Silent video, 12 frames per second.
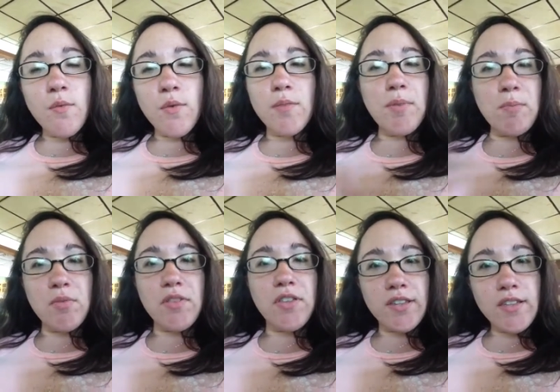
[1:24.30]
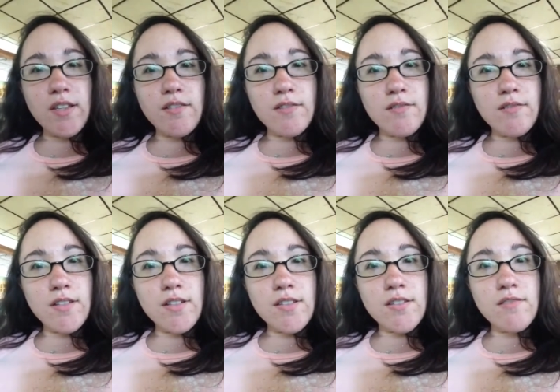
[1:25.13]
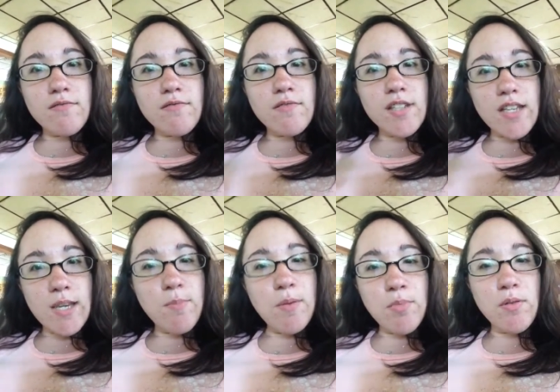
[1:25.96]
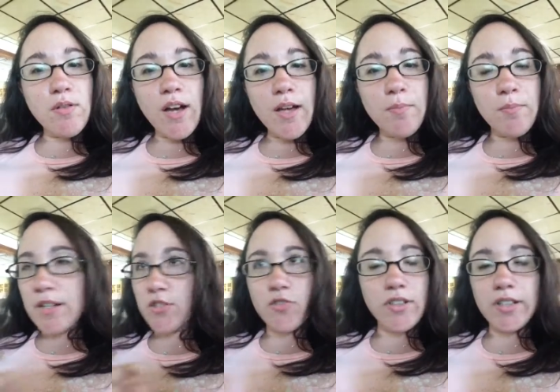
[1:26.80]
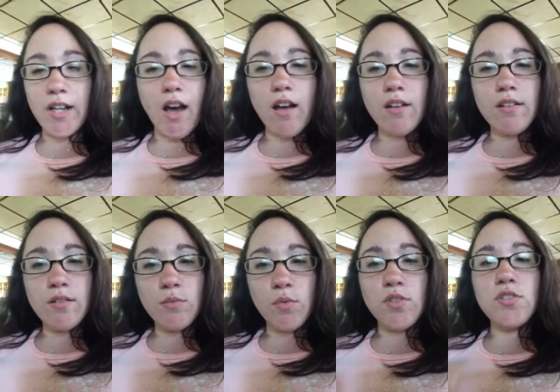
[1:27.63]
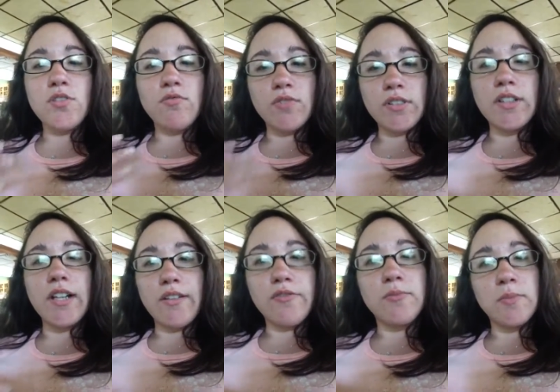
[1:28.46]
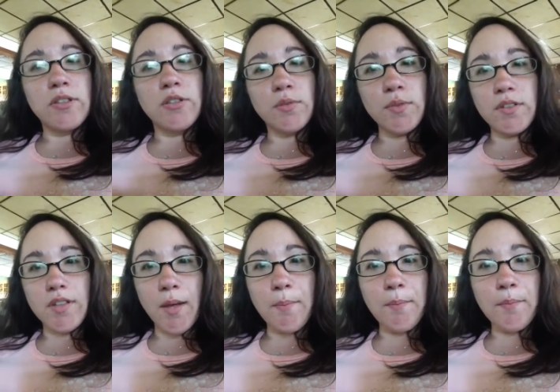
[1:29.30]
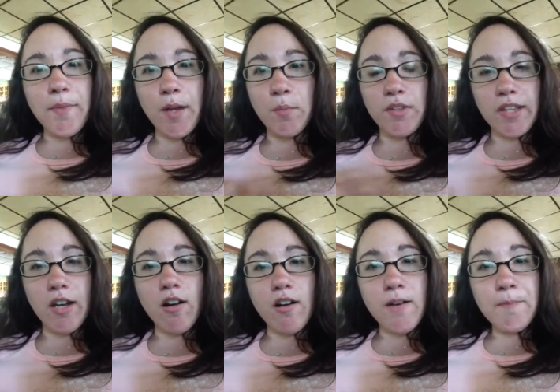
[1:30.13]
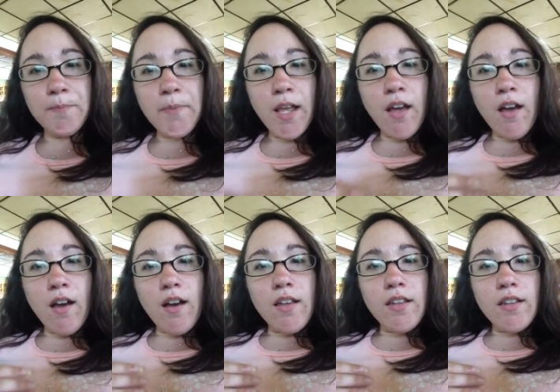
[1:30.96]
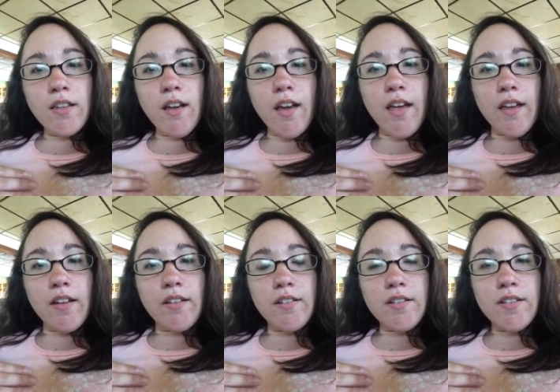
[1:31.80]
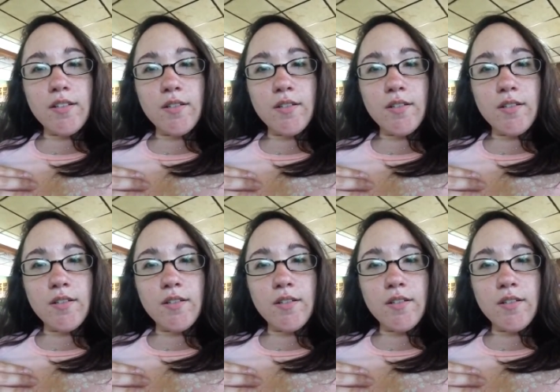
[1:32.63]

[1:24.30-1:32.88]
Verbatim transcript: where people think that it's to keep people away, but it's really not, once you really get familiar with them and what they are. And